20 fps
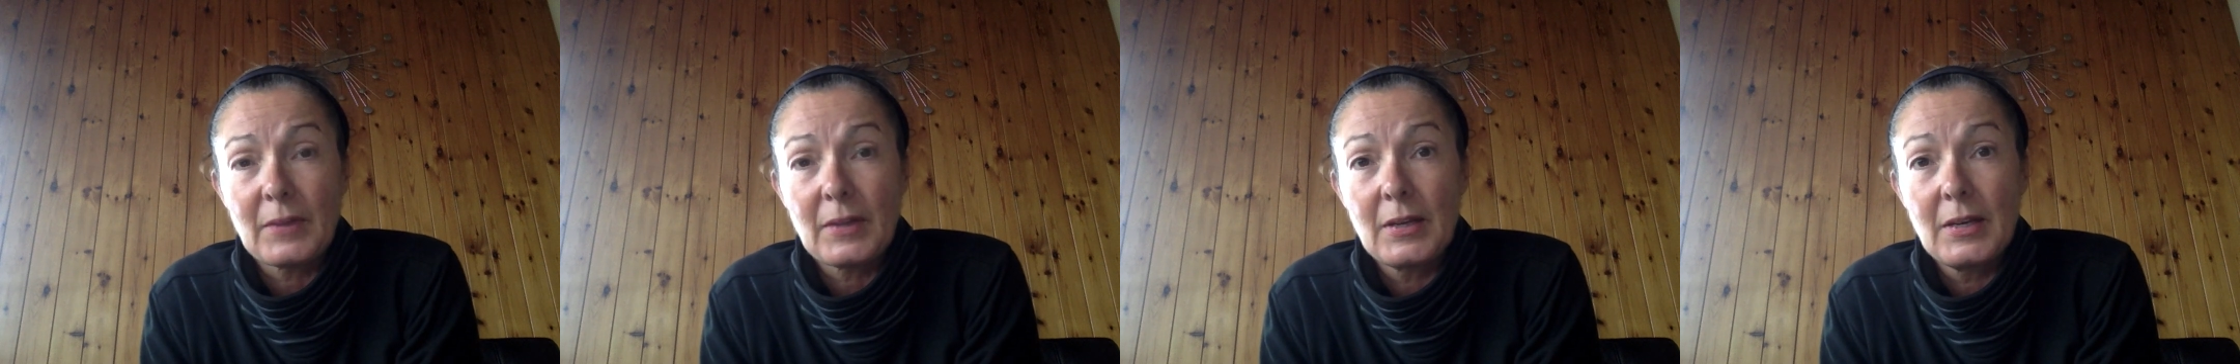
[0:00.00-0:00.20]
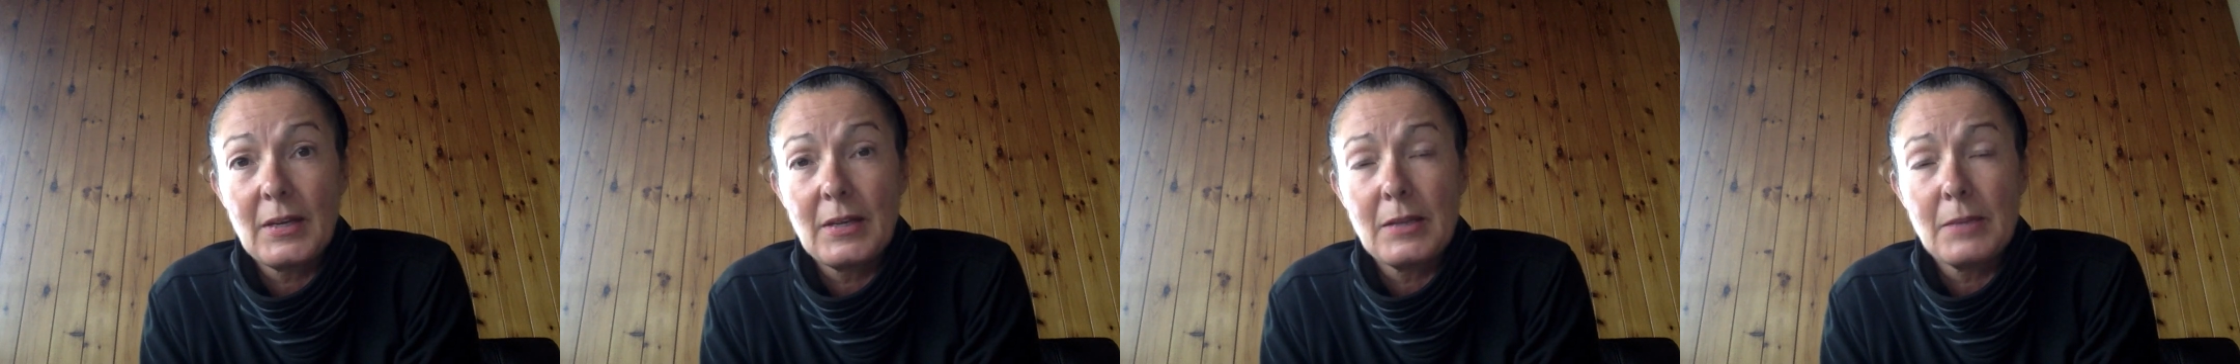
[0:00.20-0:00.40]

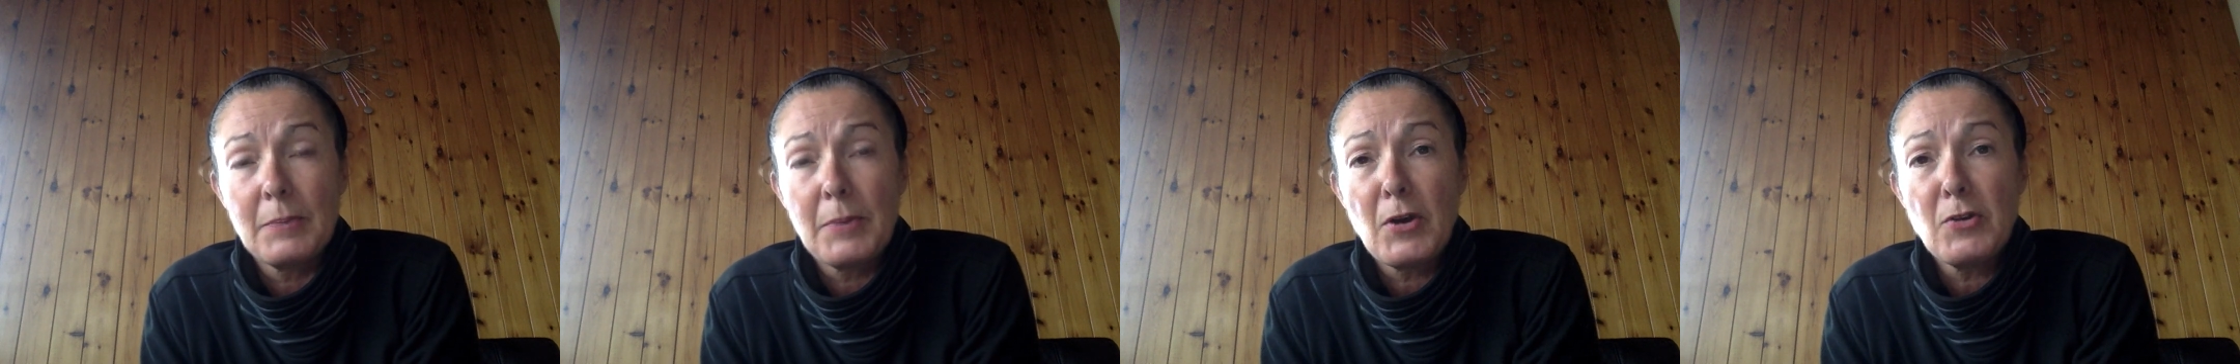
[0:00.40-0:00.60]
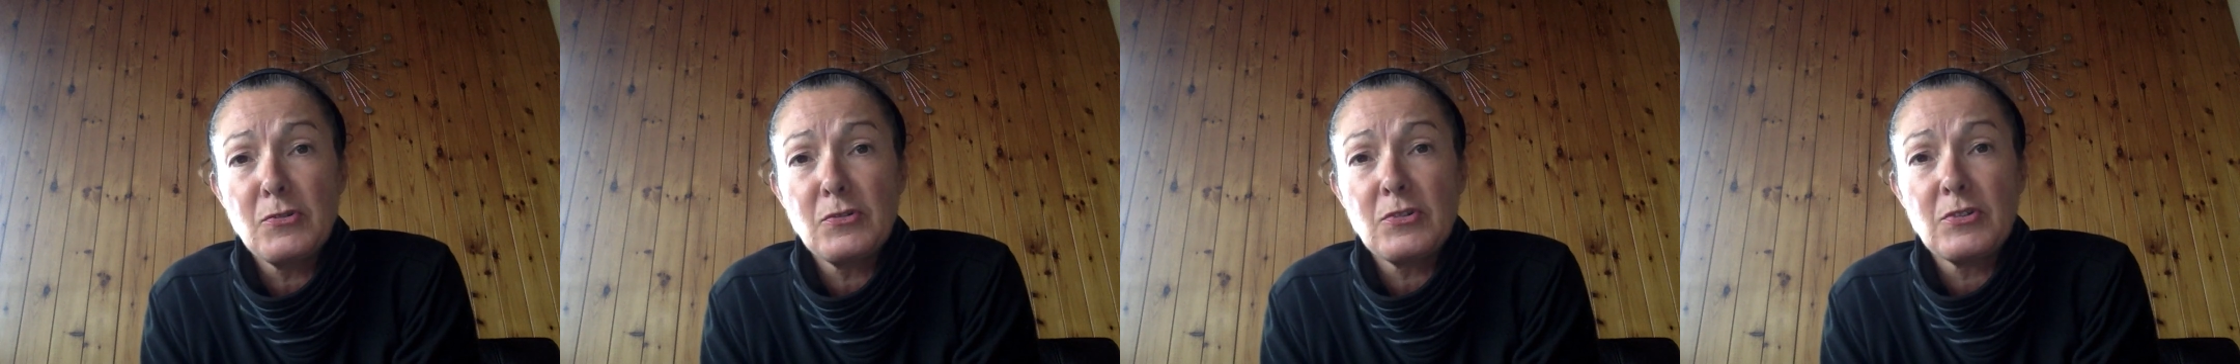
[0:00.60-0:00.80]
in the
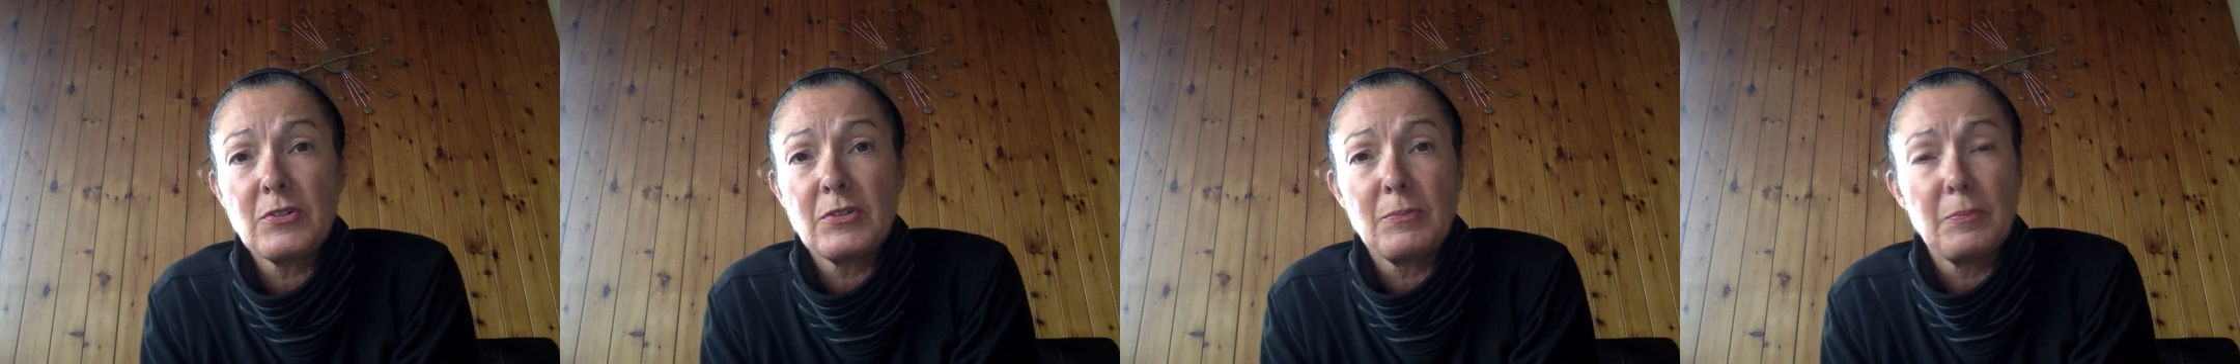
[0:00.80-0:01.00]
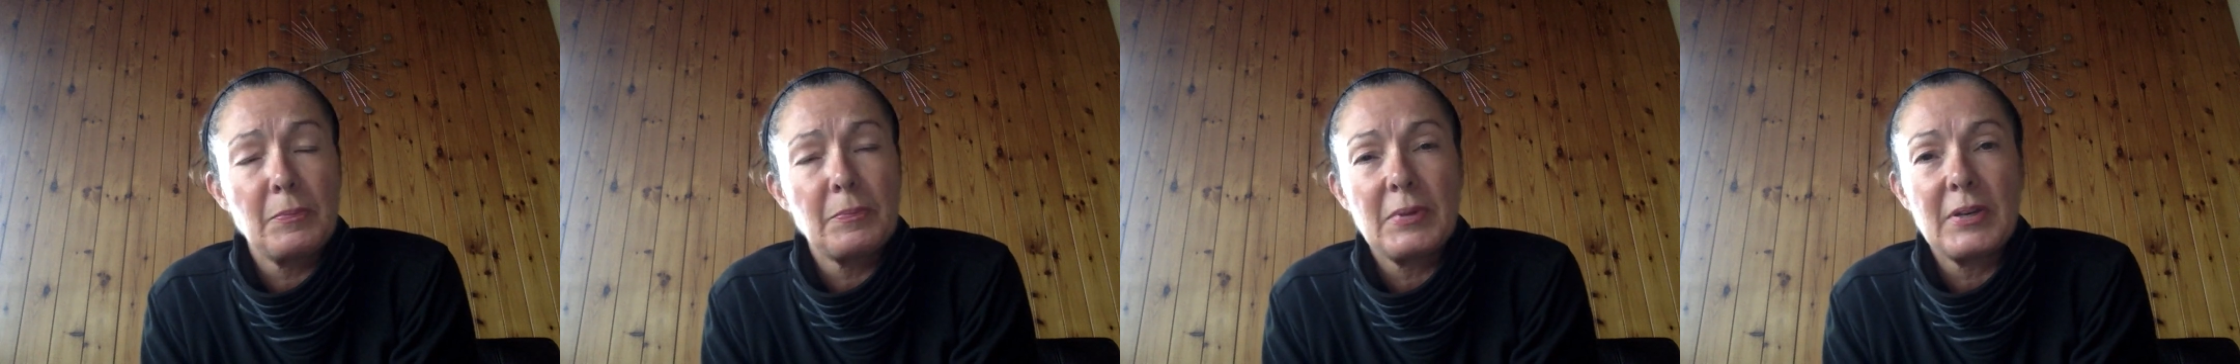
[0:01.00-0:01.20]
post.
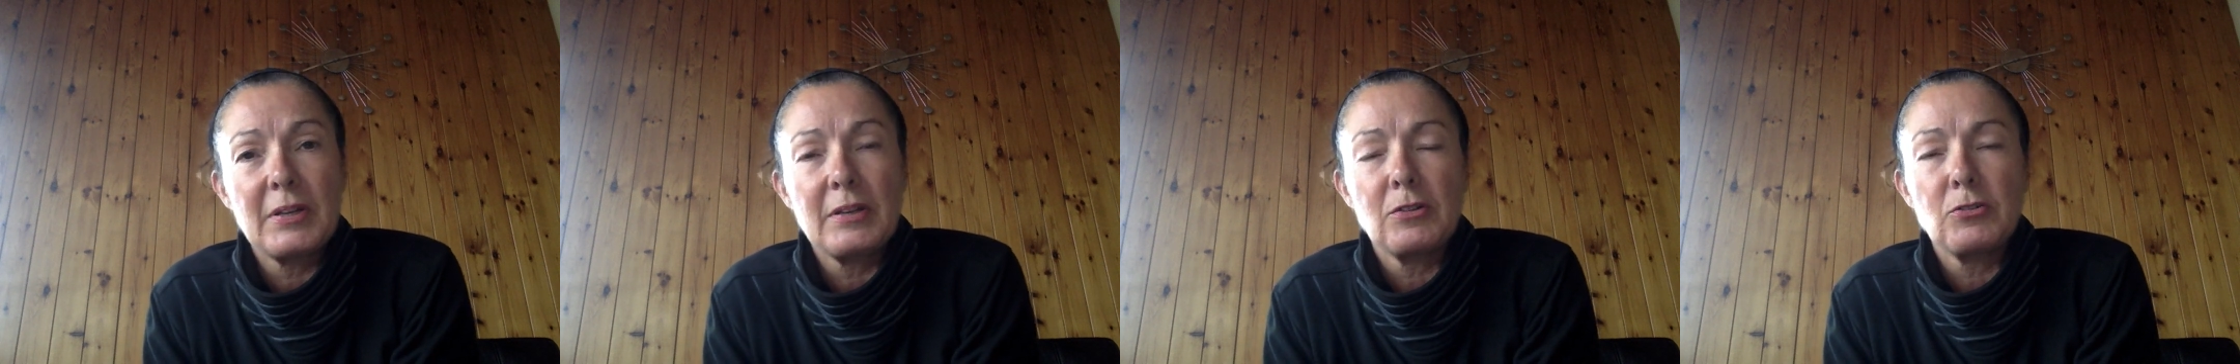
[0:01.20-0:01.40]
It'd be